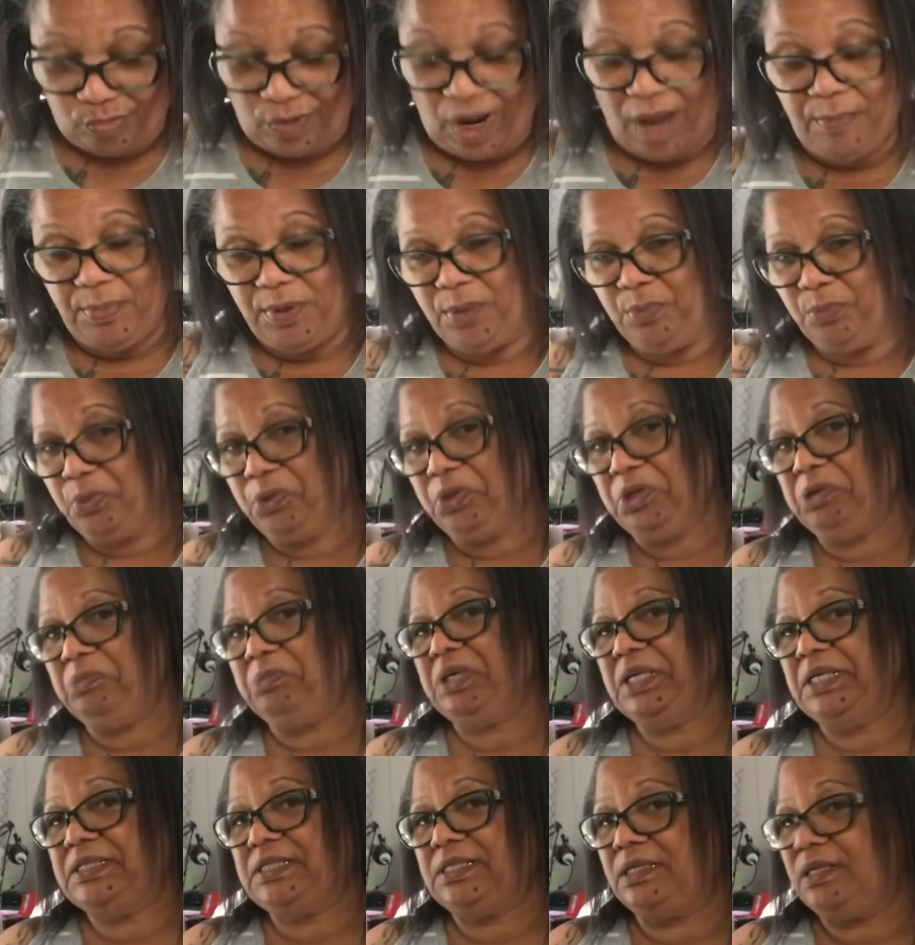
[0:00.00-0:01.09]
been pretty
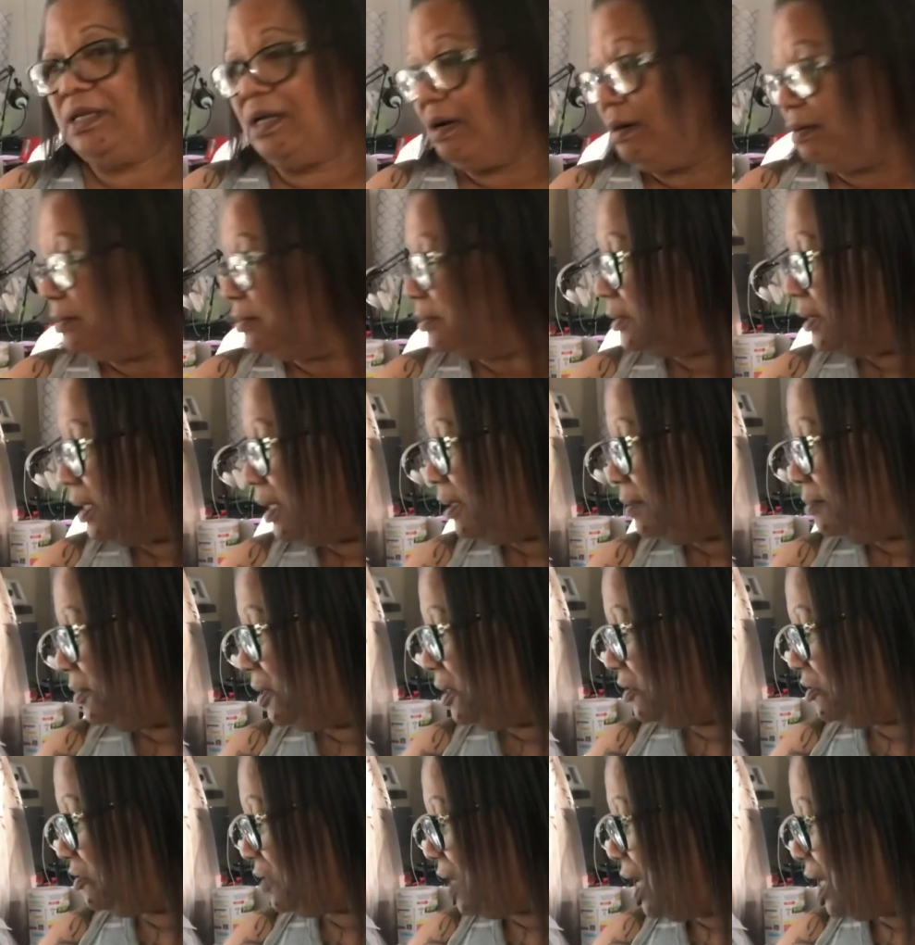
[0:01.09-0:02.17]
busy though. I've
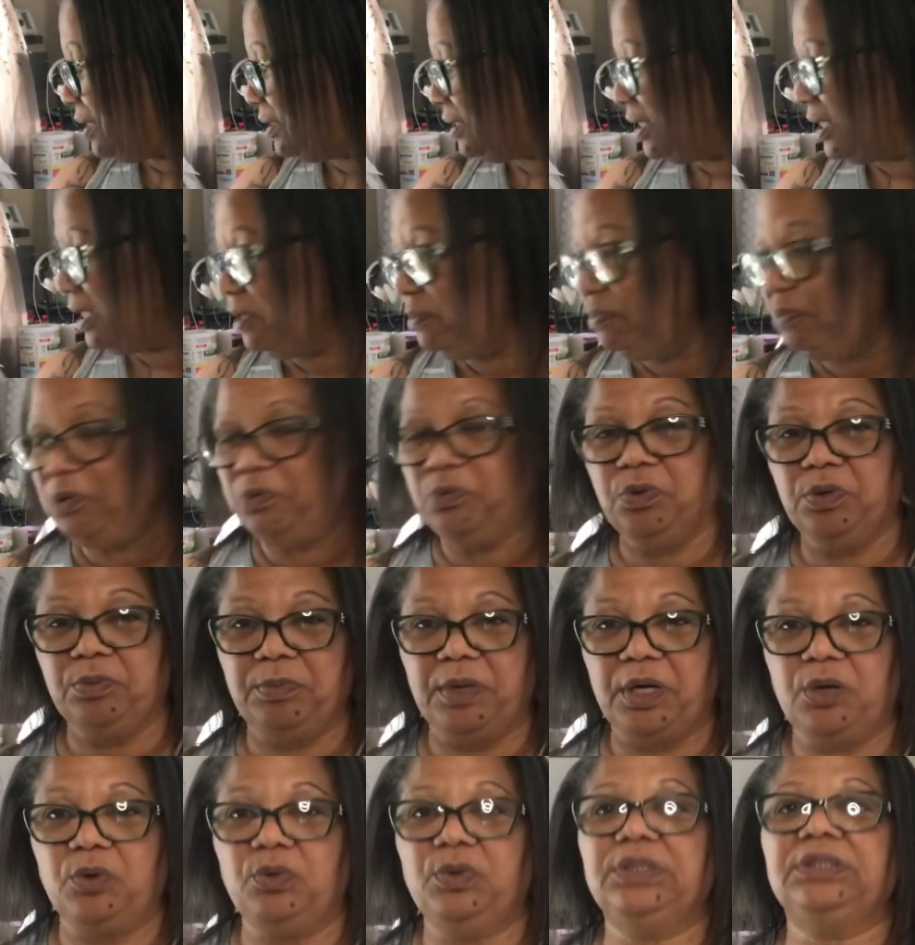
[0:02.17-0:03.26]
been trying to keep up with
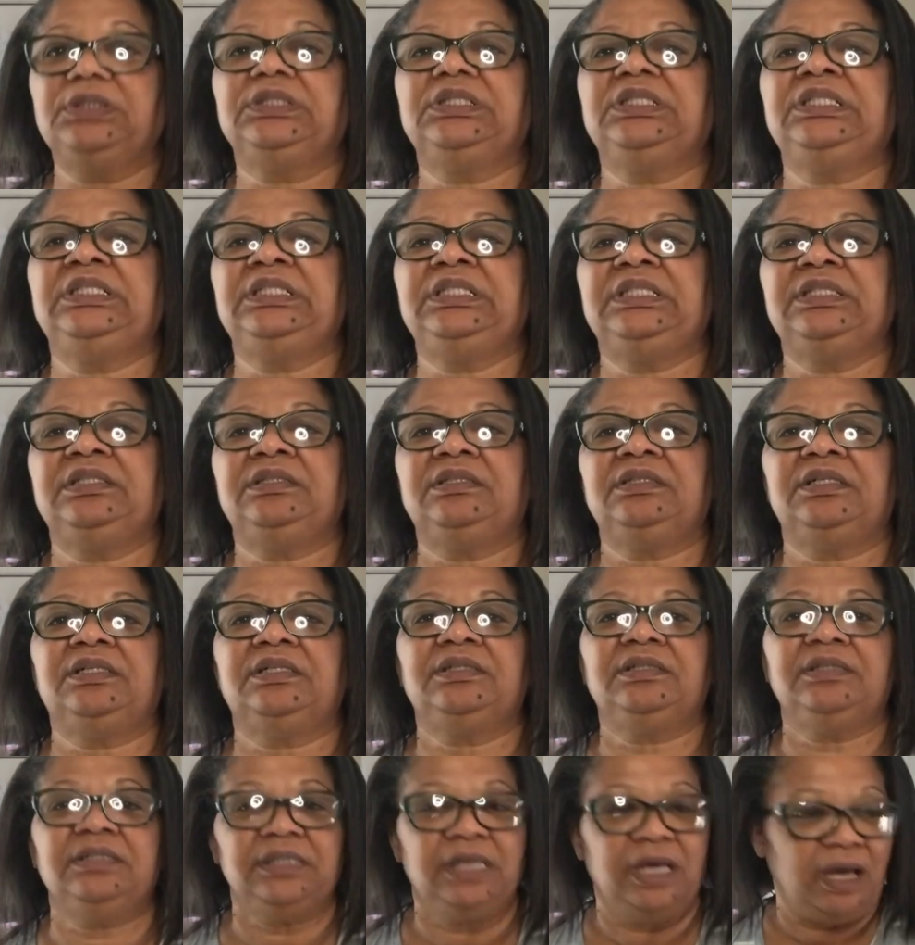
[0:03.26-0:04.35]
my quilting, and
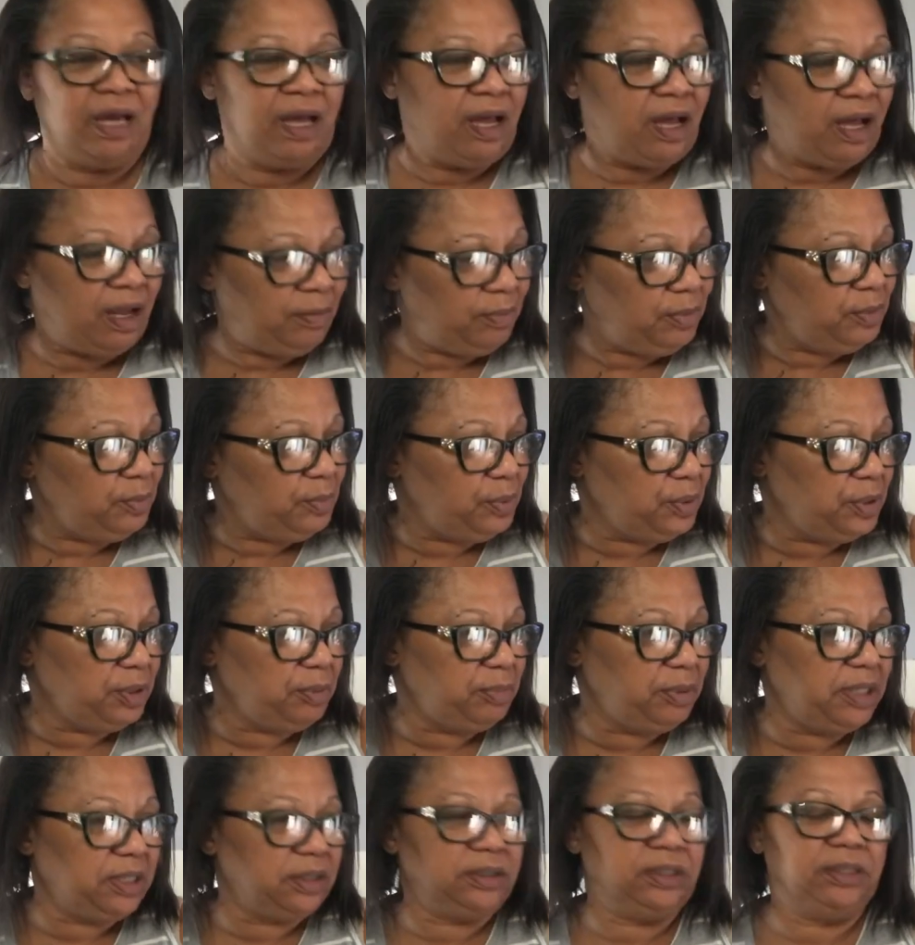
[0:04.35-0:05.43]
I've been pretty
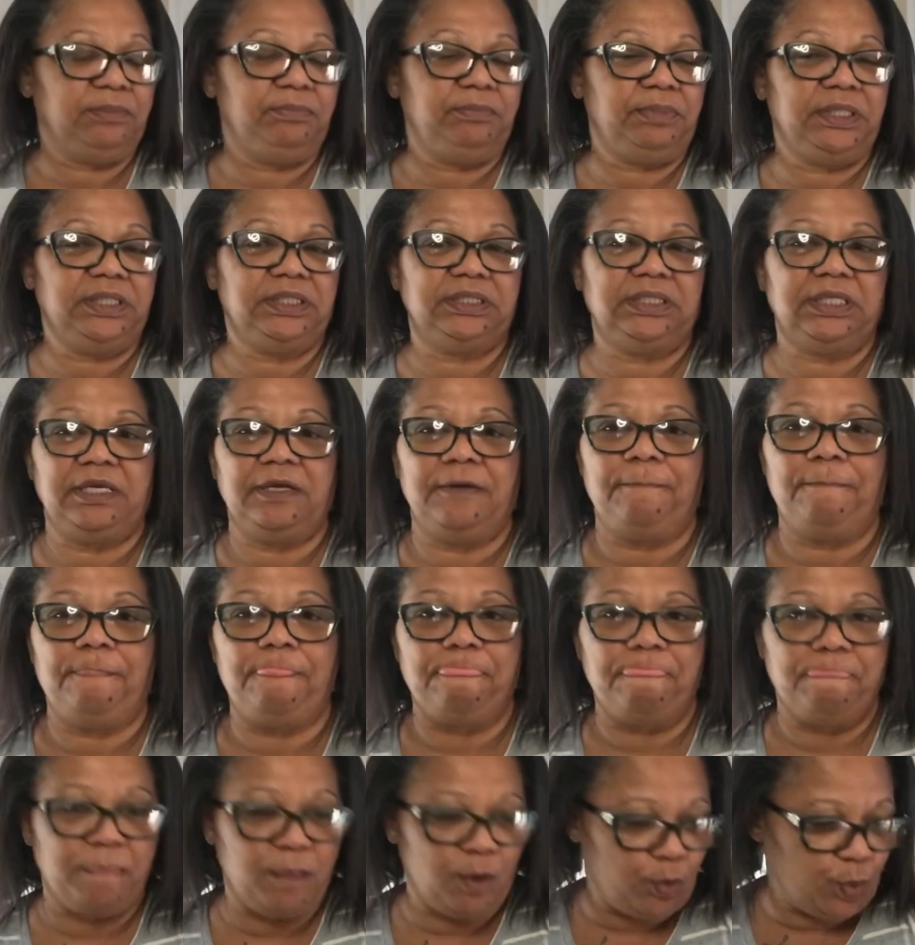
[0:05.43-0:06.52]
busy
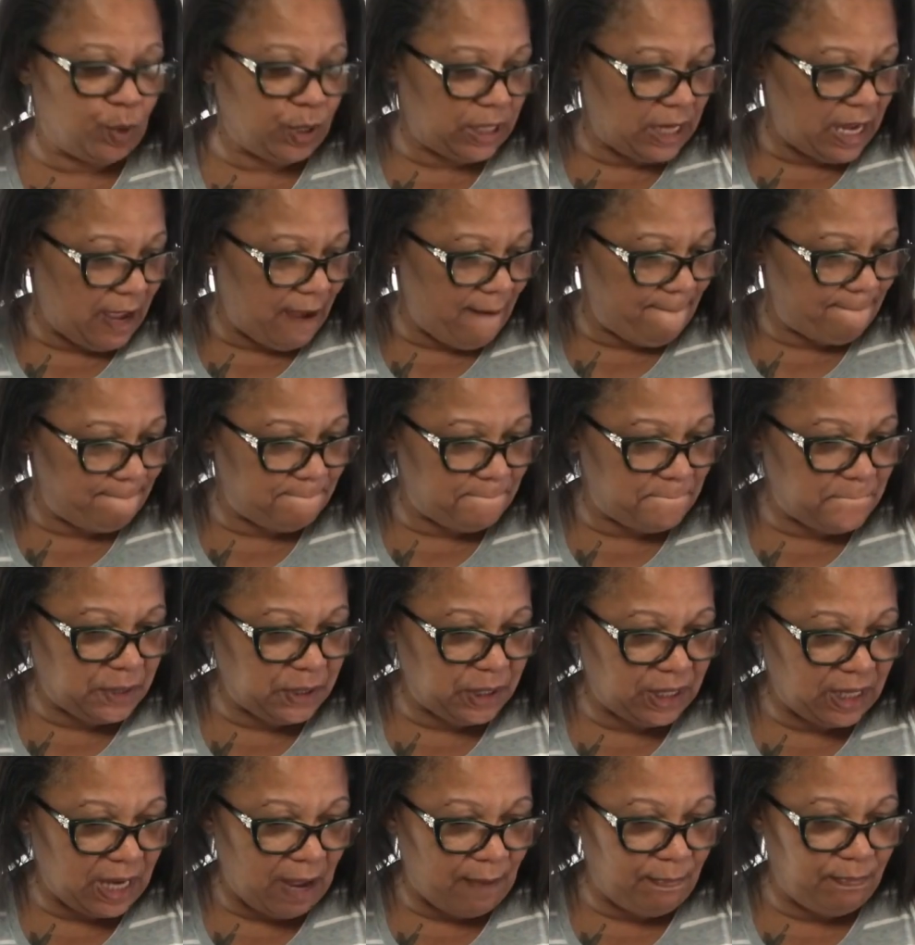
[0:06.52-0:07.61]
doing that.
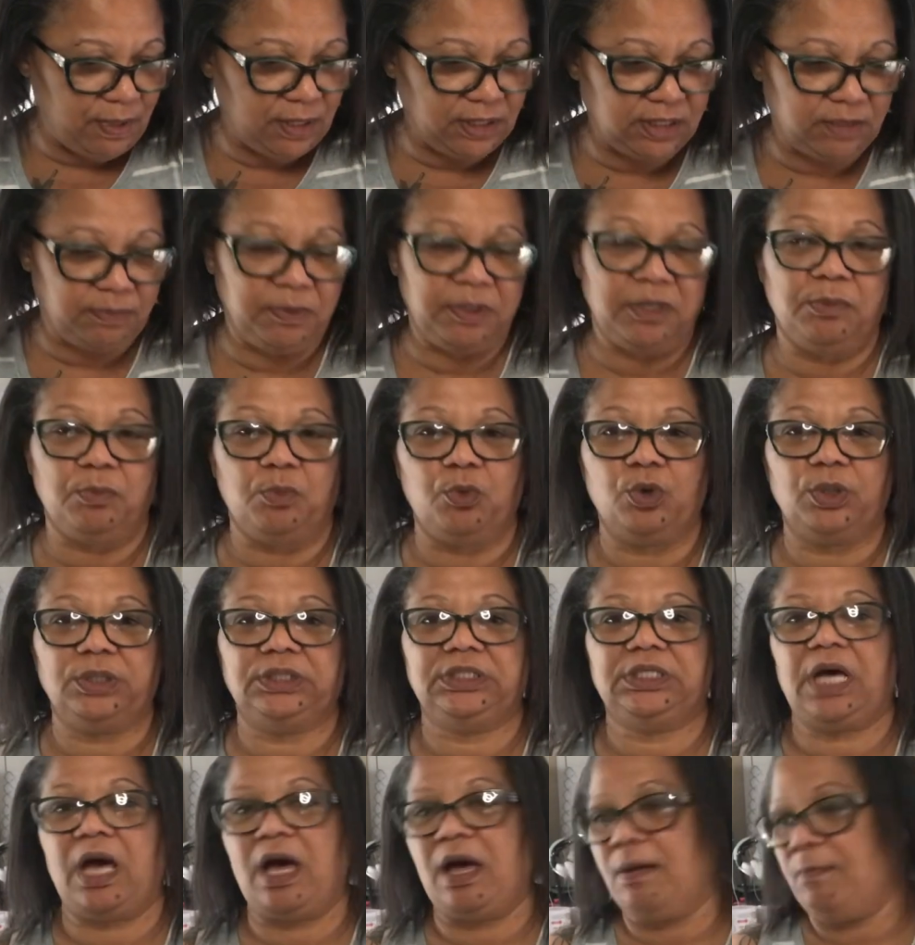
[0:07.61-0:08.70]
But I've been spending more
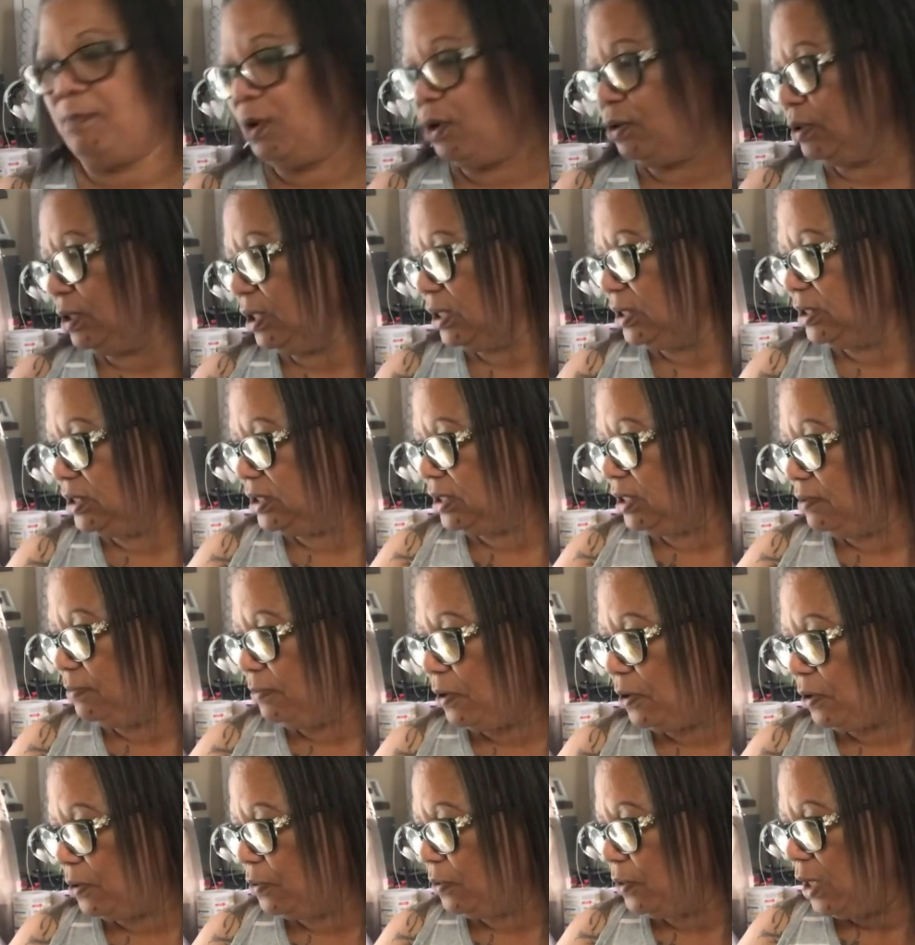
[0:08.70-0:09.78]
time on the
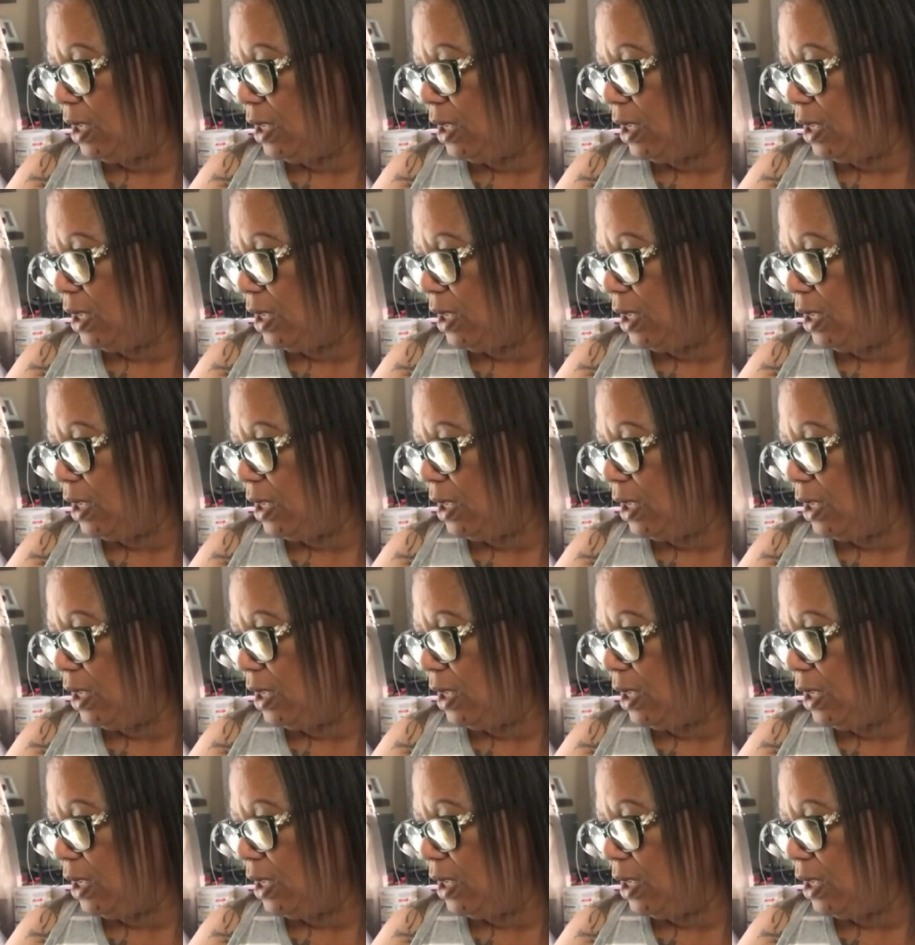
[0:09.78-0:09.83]
gazebo,